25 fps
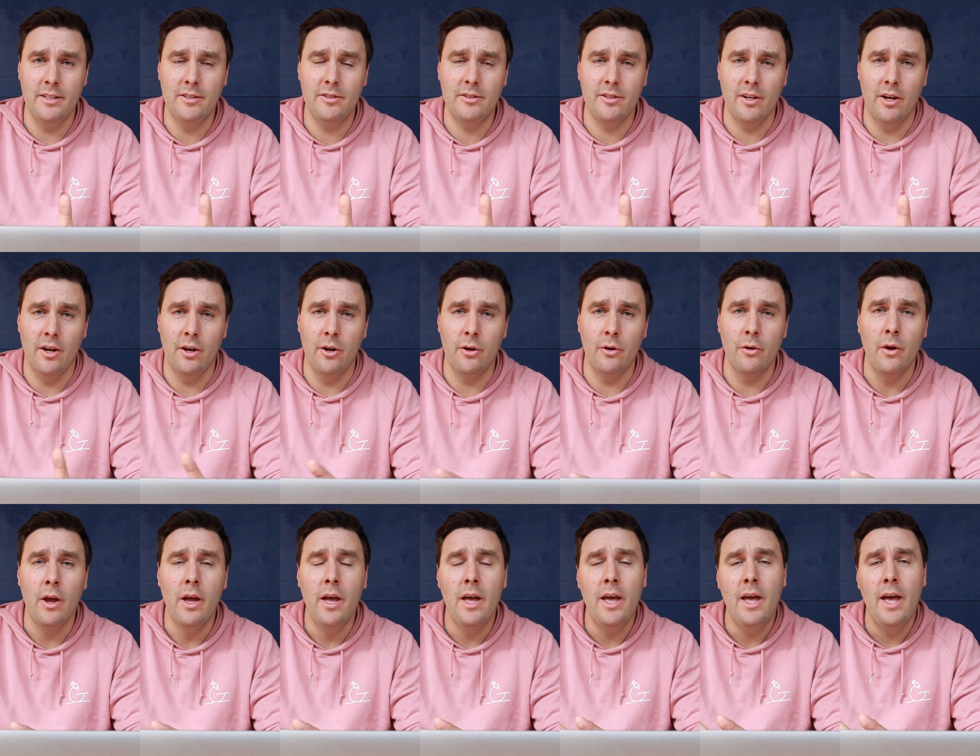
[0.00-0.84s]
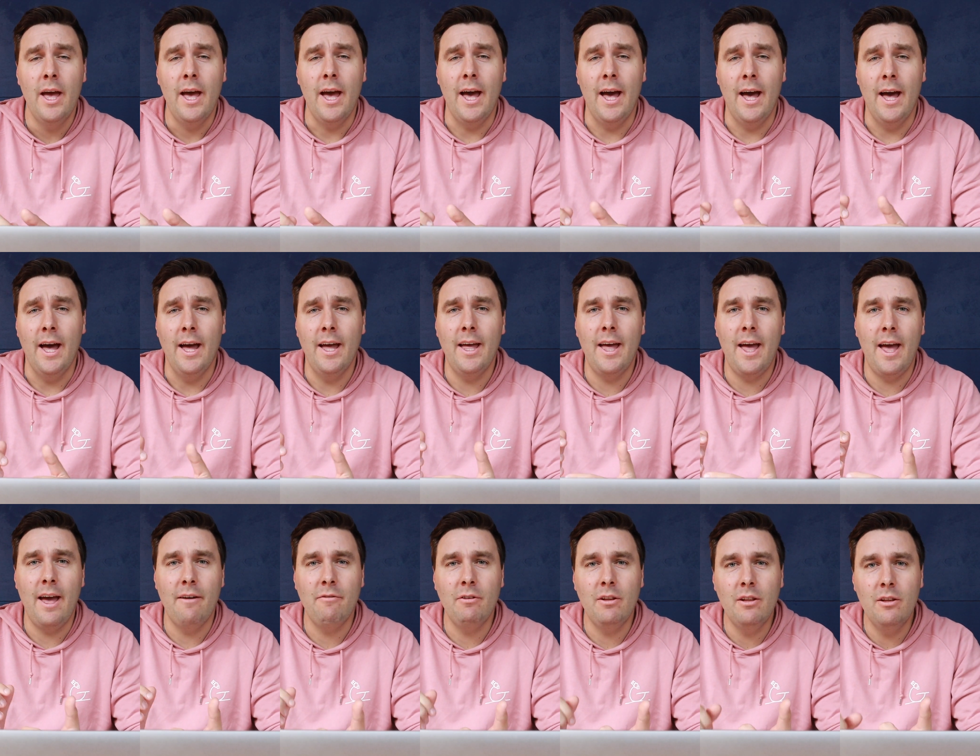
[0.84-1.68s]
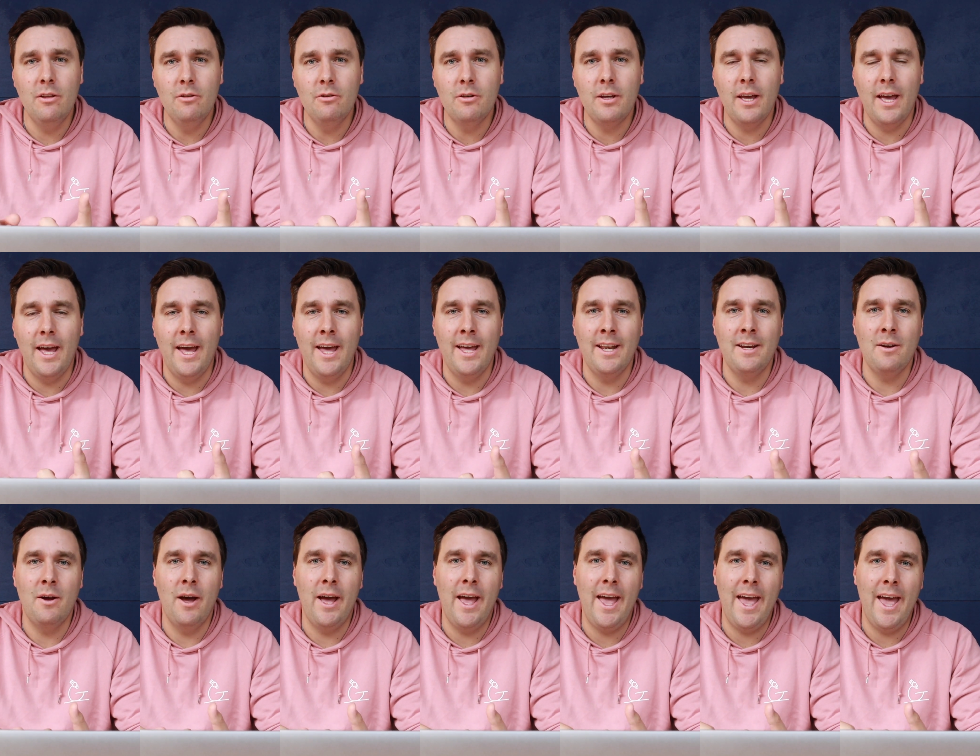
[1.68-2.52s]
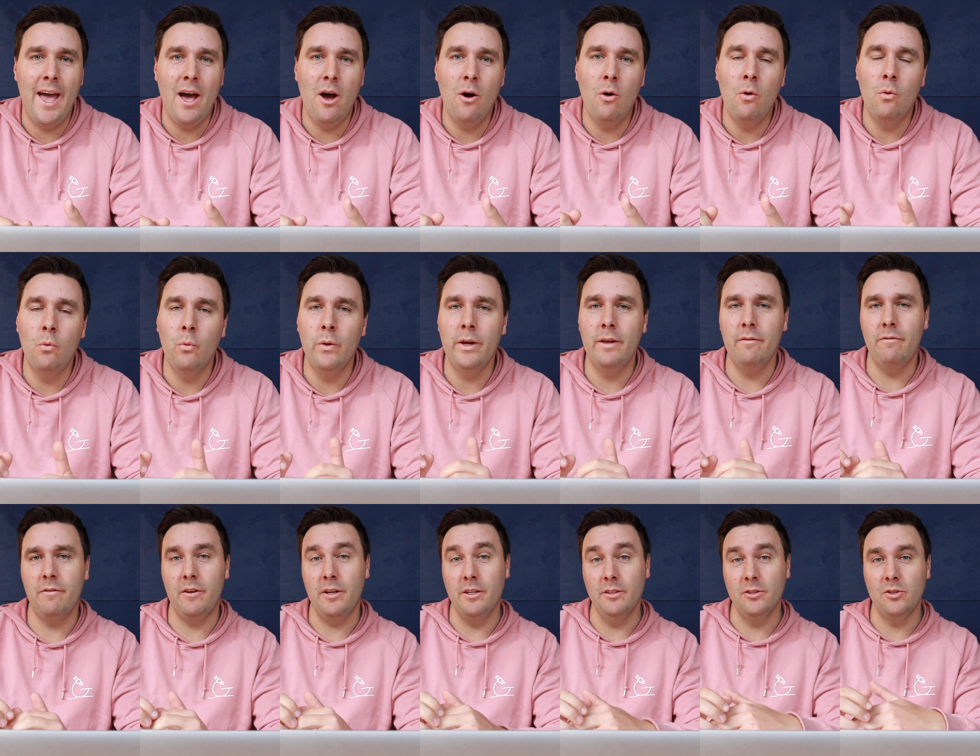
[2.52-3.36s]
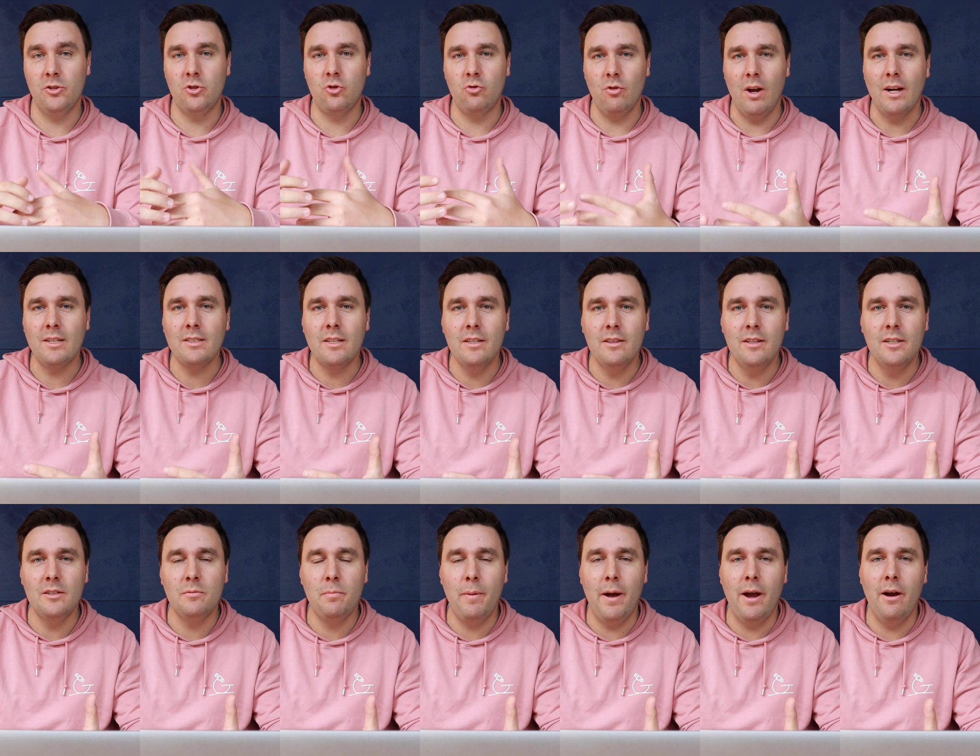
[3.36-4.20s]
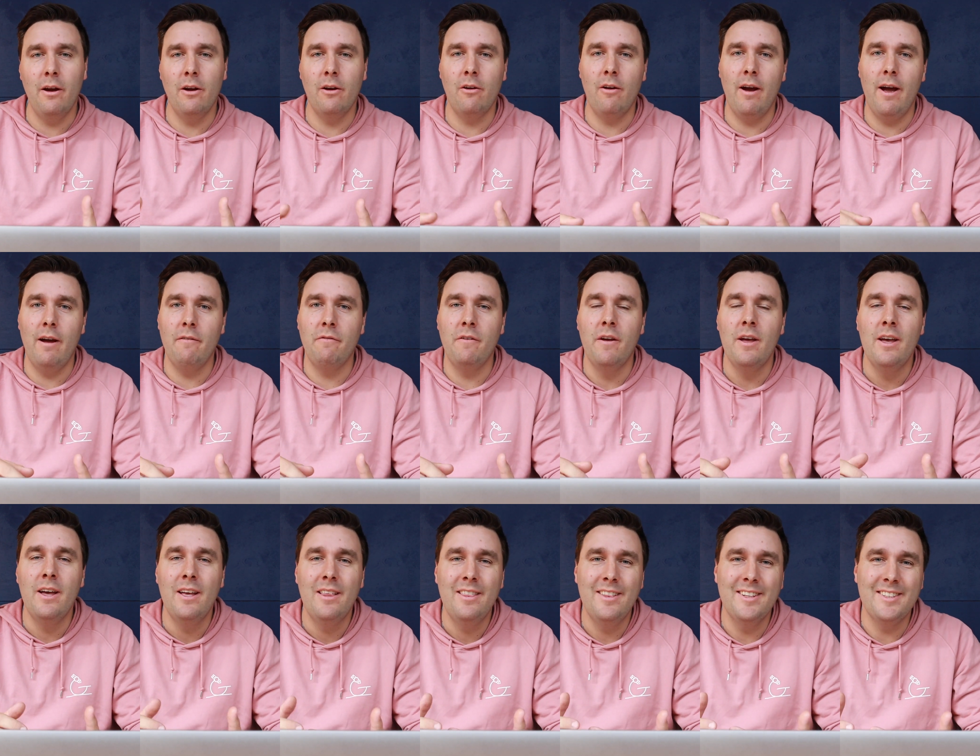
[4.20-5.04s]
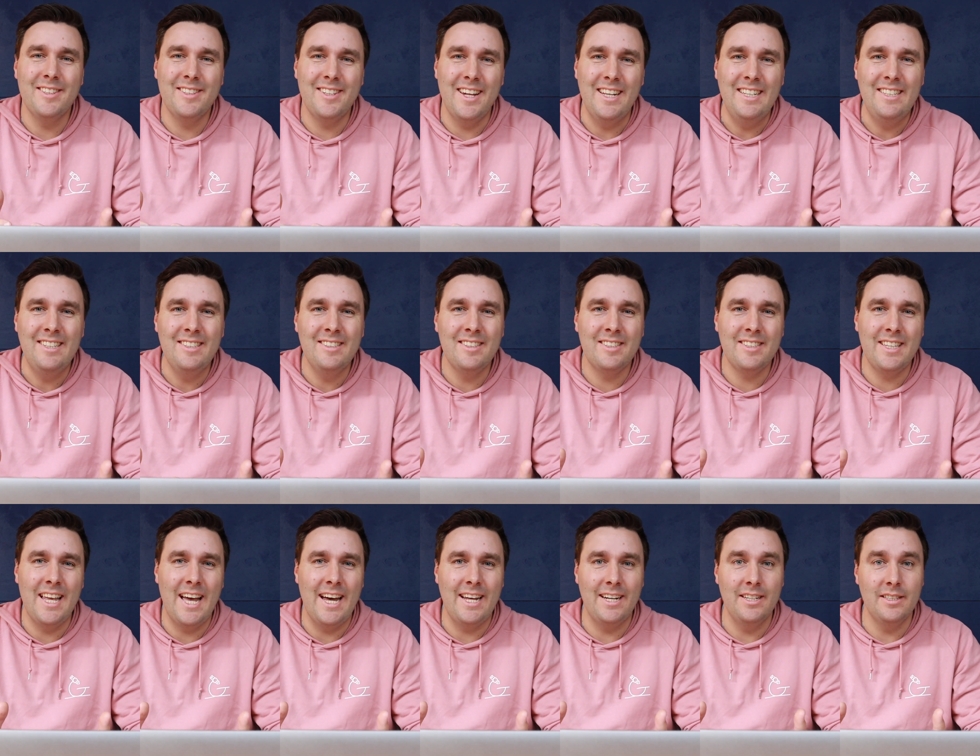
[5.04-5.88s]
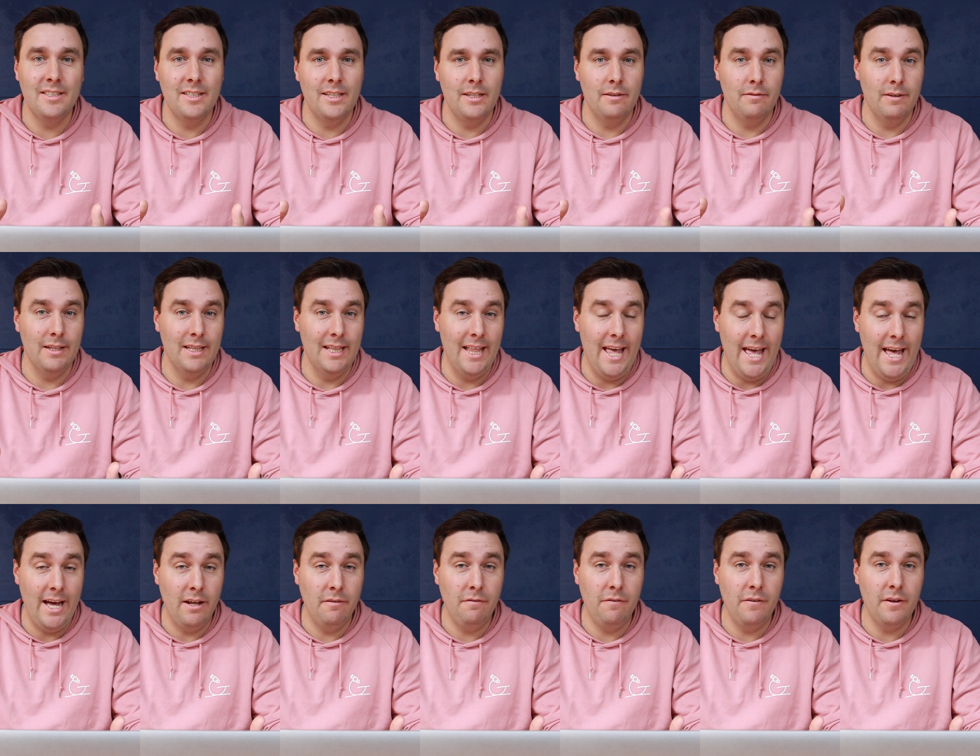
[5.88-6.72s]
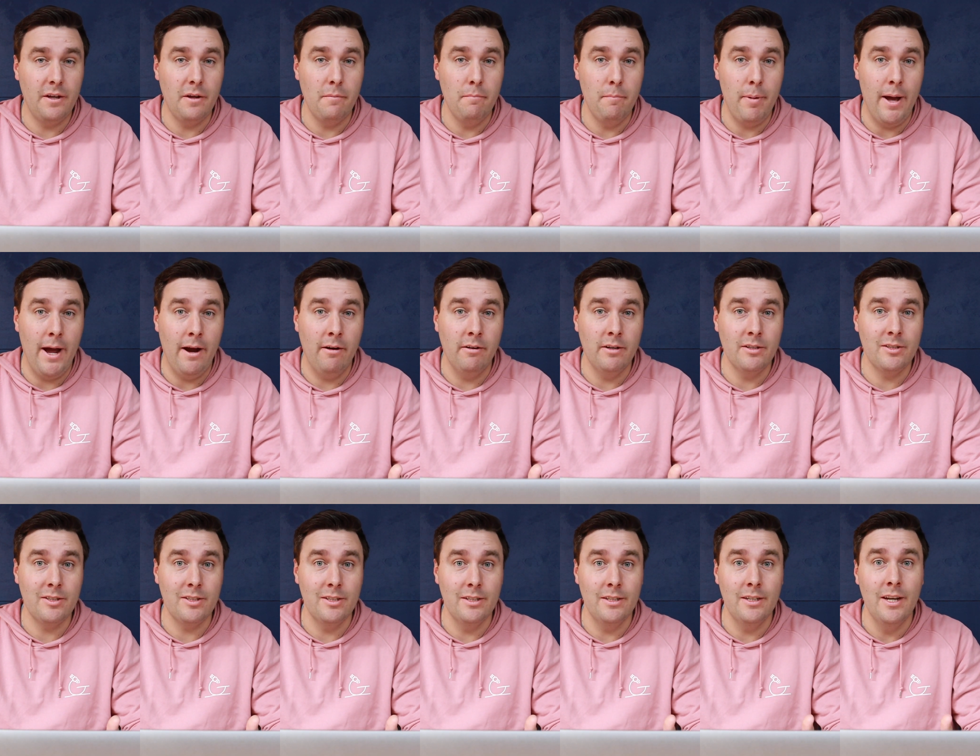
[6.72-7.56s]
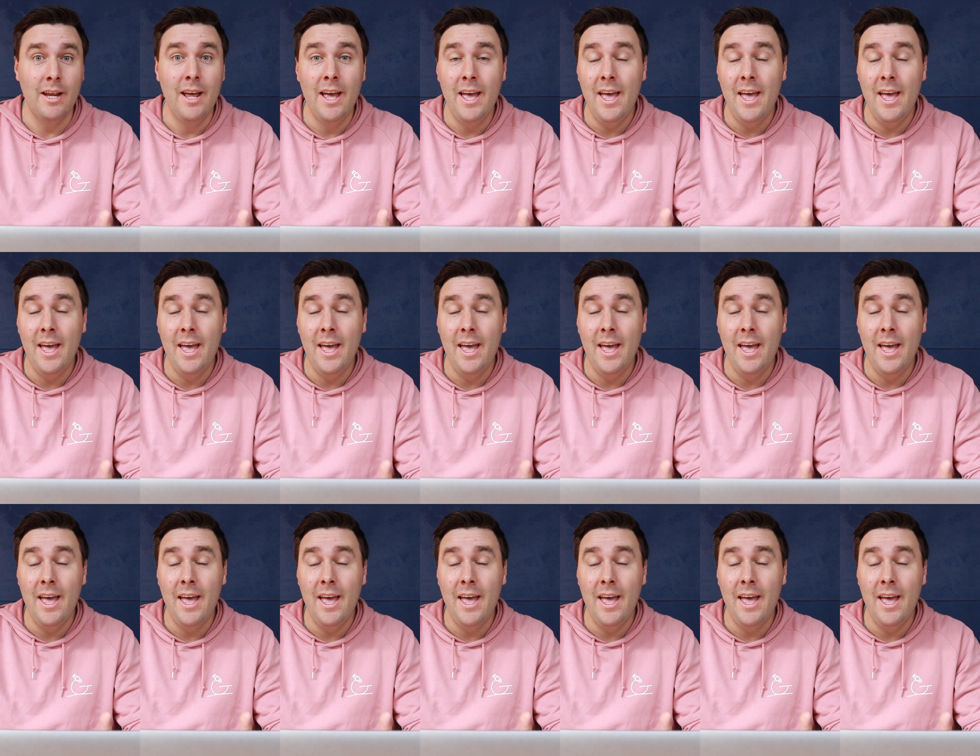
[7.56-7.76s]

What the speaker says: So have a look at how we've constructed this paragraph, the sentence starters that have allowed for comparison,